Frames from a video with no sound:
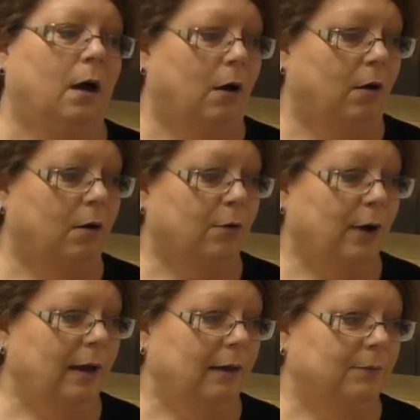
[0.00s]
all
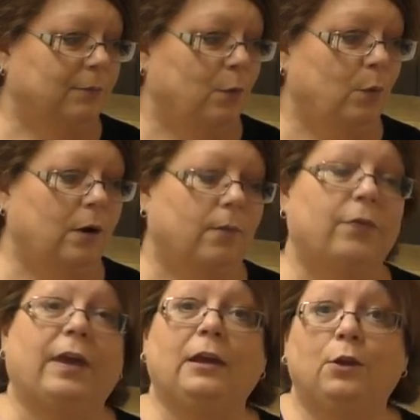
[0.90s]
right. Well,
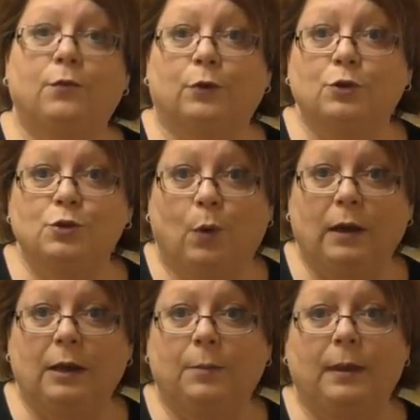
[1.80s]
thank you for
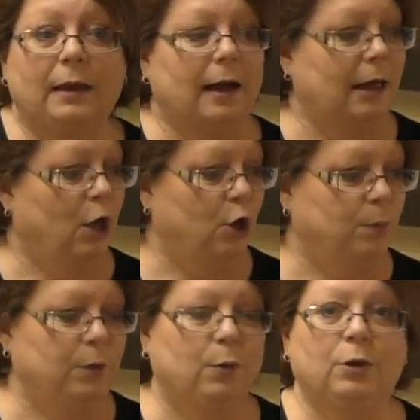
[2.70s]
joining me. I
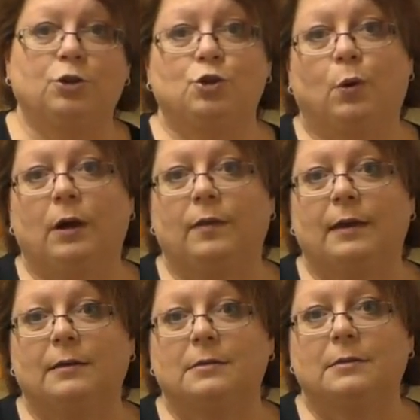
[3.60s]
hope you enjoy
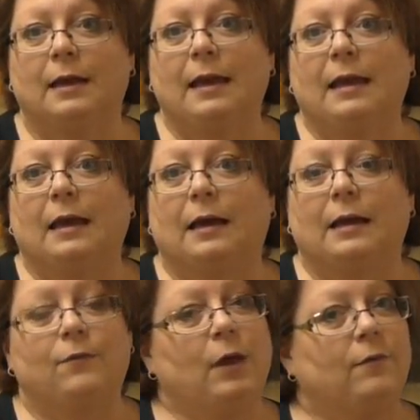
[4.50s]
this.
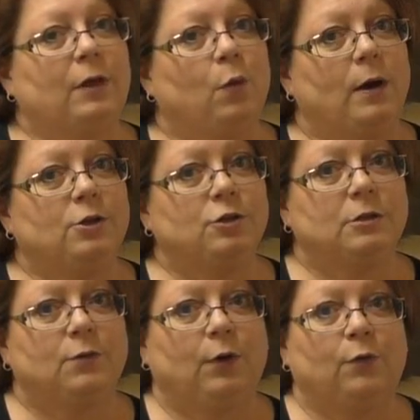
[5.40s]
If you have any
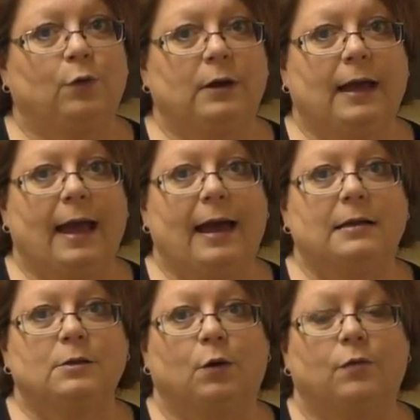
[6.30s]
questions, feel free to
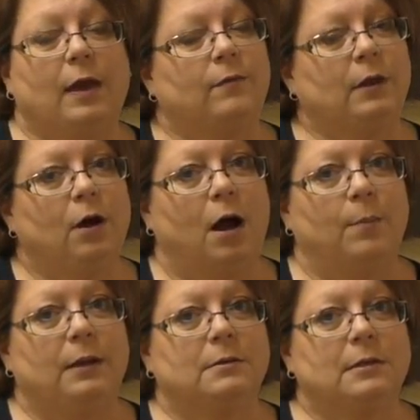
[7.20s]
ask. Or if you have any
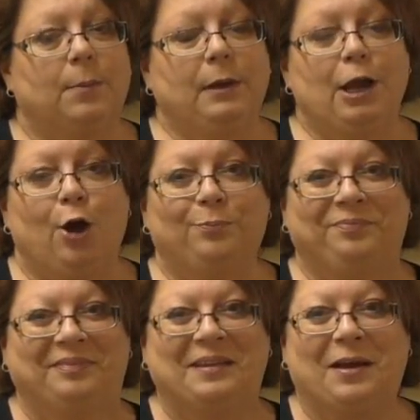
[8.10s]
comments, let me know.
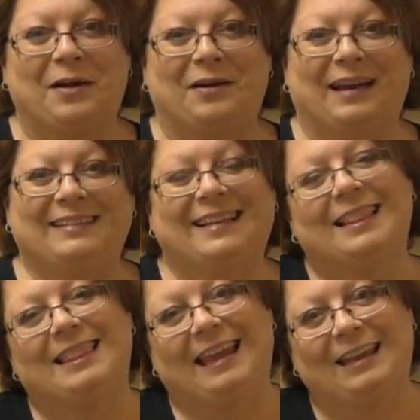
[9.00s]
All right.
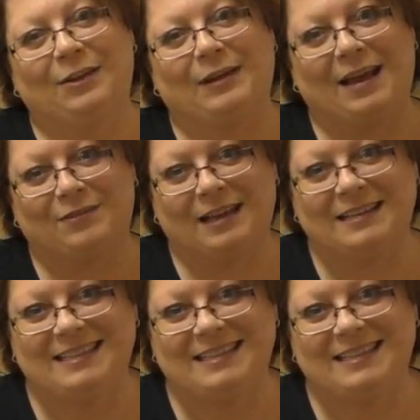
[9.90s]
Thank you and have a nice